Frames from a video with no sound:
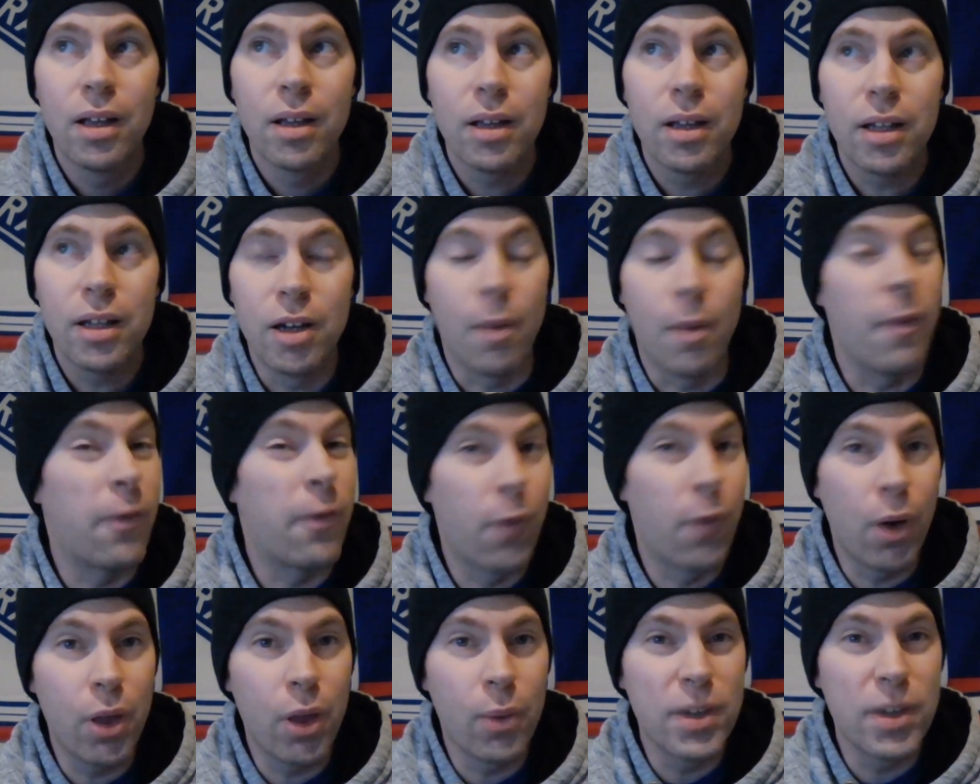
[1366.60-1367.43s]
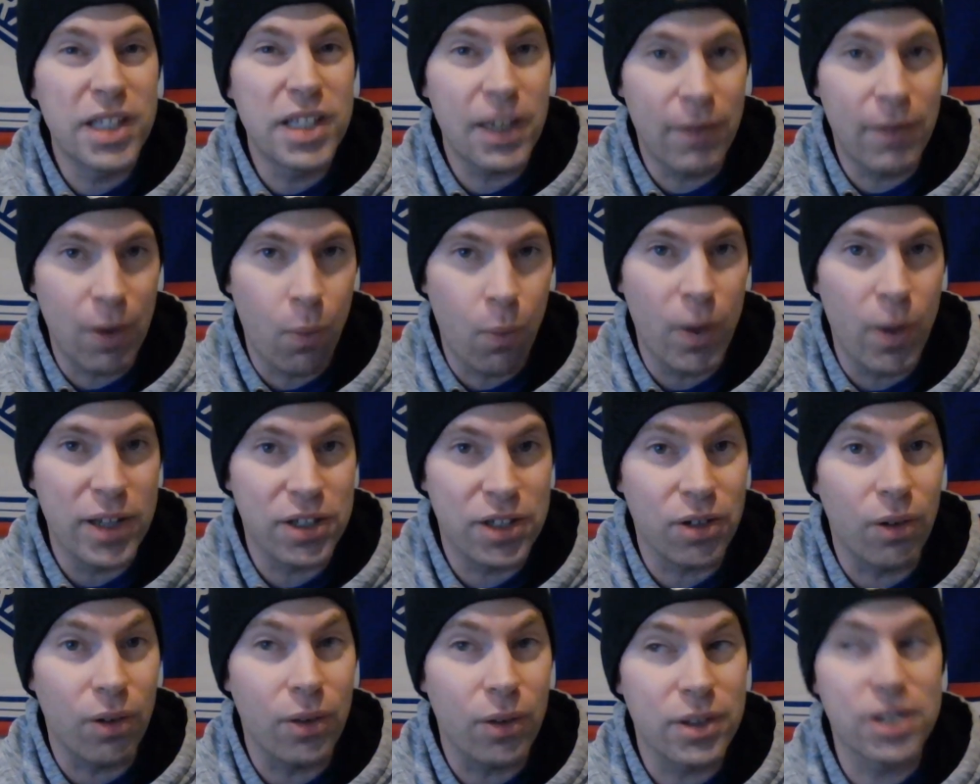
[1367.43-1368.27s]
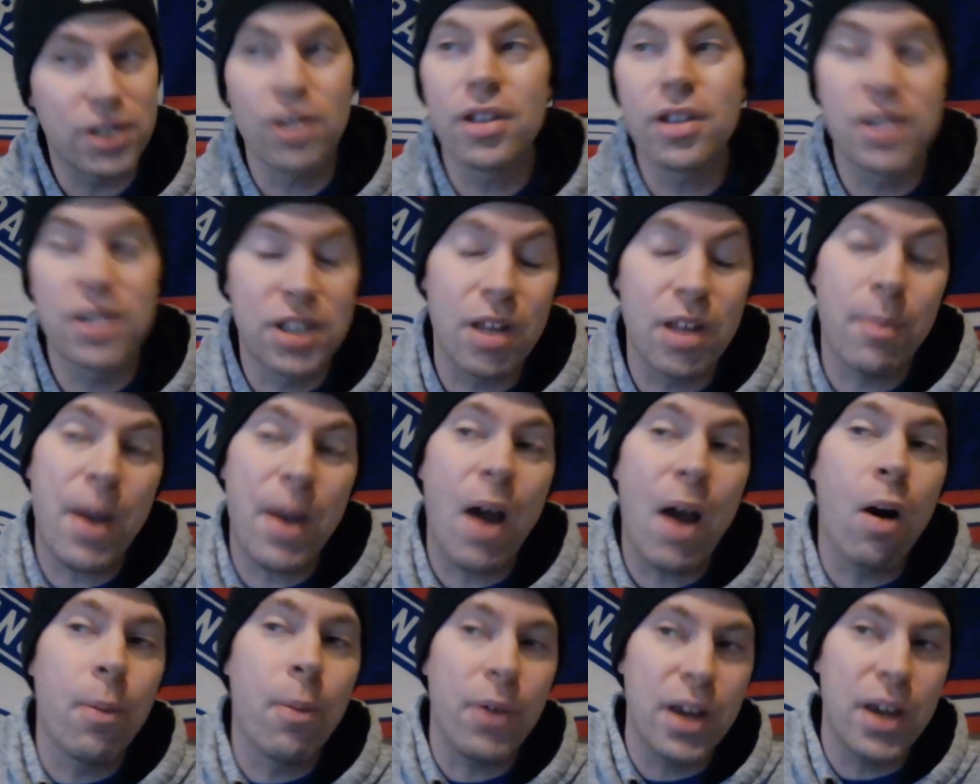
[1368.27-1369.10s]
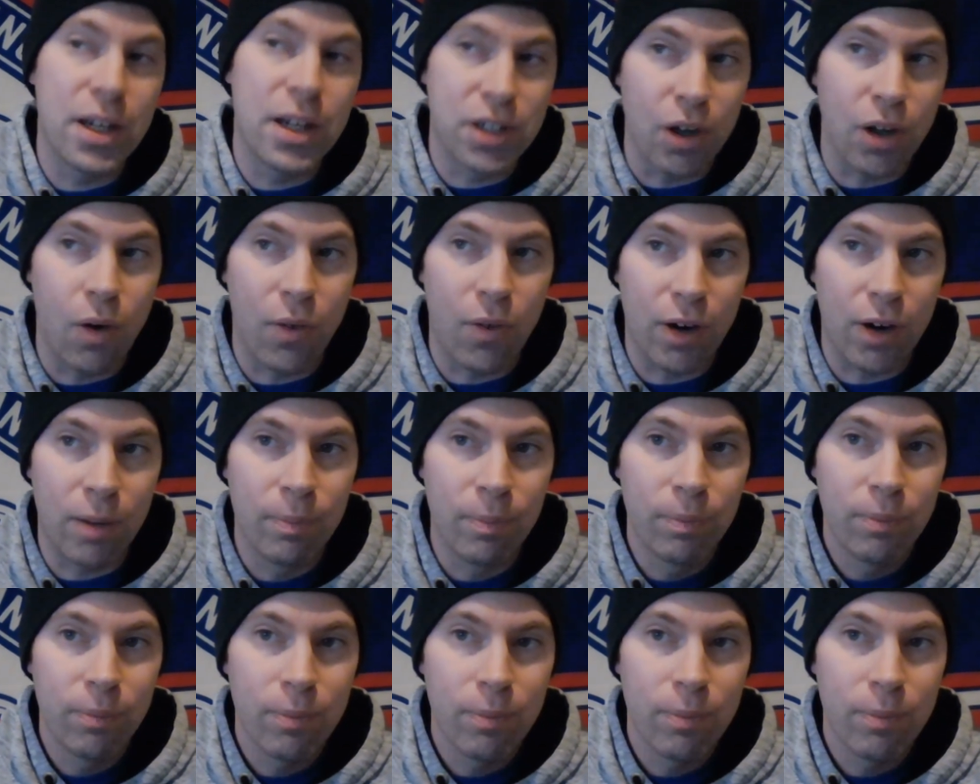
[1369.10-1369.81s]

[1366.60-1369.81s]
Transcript: you know, before there was even a whistle, so the power play is over,